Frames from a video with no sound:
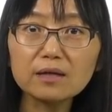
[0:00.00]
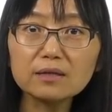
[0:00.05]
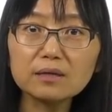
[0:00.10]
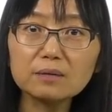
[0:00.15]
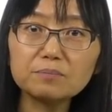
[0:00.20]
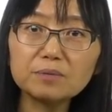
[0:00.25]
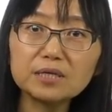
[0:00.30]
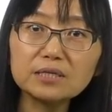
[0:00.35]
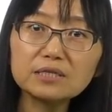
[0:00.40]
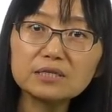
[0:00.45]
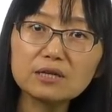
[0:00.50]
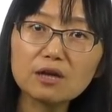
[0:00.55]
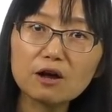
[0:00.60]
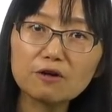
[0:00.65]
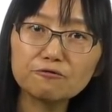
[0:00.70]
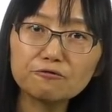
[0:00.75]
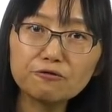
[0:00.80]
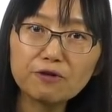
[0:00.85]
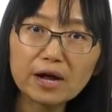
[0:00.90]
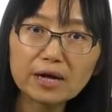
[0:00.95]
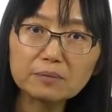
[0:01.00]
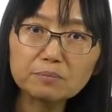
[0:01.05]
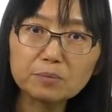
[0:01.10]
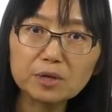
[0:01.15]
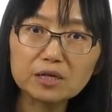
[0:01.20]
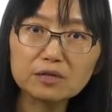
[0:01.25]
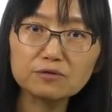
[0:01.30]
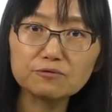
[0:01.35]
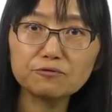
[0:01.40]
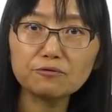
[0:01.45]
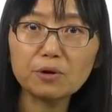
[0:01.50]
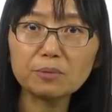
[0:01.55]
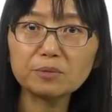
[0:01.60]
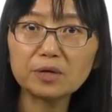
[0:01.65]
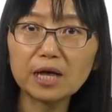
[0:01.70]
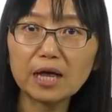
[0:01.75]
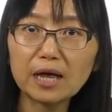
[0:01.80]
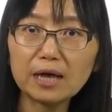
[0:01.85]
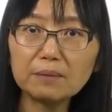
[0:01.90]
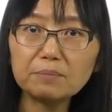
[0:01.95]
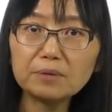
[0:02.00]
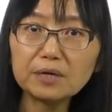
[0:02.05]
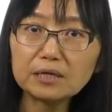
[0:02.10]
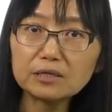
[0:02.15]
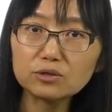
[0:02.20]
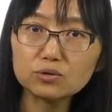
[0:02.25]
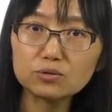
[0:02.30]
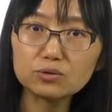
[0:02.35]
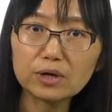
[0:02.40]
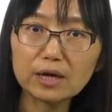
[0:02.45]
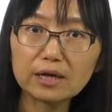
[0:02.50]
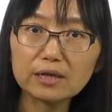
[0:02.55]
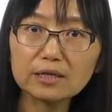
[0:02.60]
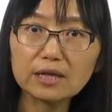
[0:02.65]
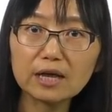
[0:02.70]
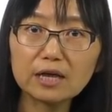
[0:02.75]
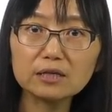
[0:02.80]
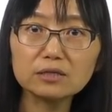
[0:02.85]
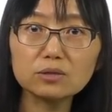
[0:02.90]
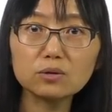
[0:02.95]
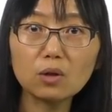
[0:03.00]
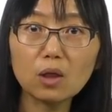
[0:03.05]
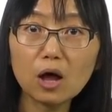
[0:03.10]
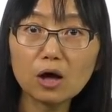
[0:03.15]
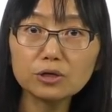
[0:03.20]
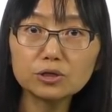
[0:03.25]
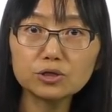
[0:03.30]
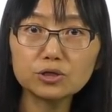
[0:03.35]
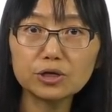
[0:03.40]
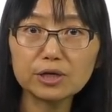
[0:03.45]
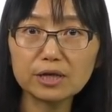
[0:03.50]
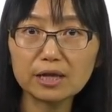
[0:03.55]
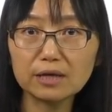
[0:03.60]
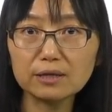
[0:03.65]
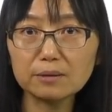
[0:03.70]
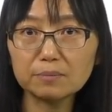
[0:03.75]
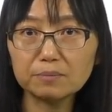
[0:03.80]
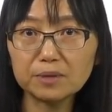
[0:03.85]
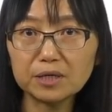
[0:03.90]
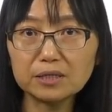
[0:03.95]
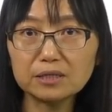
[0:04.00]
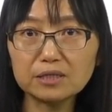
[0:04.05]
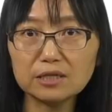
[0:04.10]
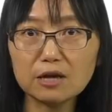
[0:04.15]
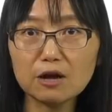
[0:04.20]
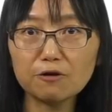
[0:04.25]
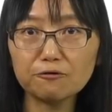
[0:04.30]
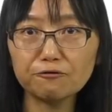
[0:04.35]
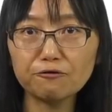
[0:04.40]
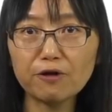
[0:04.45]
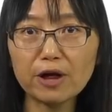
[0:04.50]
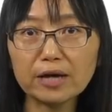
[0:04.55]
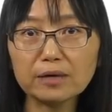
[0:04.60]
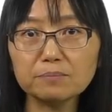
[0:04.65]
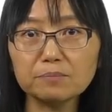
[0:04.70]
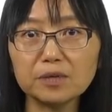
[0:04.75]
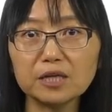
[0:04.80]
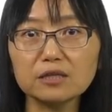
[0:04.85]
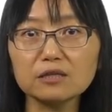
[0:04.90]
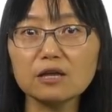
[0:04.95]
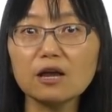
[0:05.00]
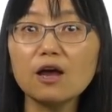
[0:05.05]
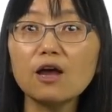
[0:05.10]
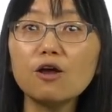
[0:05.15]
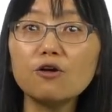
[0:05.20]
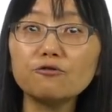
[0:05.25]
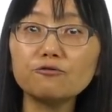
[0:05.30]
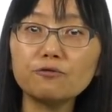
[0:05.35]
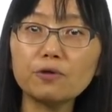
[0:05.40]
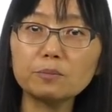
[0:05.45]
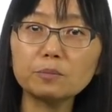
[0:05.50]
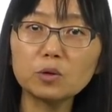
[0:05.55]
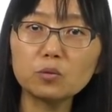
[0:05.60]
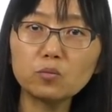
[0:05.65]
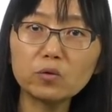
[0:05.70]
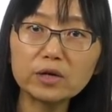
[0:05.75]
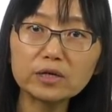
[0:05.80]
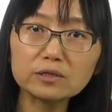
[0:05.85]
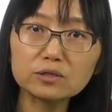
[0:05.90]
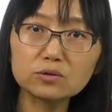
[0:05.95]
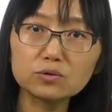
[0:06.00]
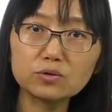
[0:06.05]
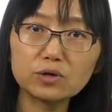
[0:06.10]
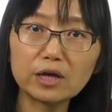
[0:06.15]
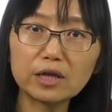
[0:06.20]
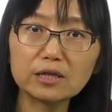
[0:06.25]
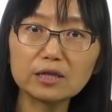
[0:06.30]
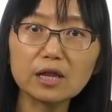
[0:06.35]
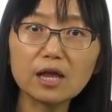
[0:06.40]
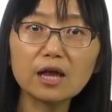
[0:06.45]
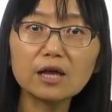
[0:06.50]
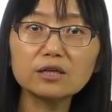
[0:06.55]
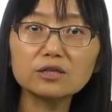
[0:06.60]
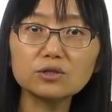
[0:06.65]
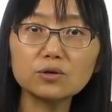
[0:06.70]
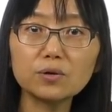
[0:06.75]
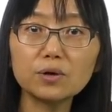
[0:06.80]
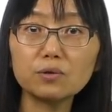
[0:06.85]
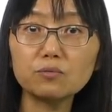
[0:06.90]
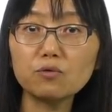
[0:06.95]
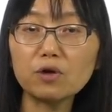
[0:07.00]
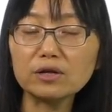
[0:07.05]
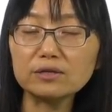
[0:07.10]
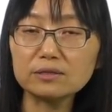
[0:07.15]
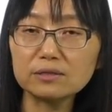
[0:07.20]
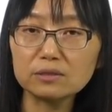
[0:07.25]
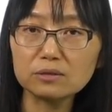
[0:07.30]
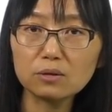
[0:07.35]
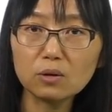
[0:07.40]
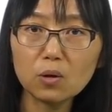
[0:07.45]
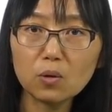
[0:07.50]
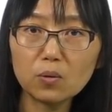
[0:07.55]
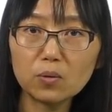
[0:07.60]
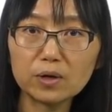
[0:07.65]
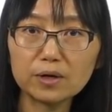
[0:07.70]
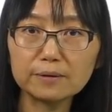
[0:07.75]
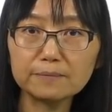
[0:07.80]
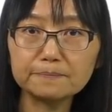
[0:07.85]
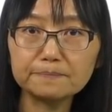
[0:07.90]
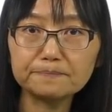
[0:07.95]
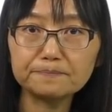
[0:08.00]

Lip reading: The PCR fragment from the AB strand is larger than the PCR fragment from the wick strand, so it runs slower.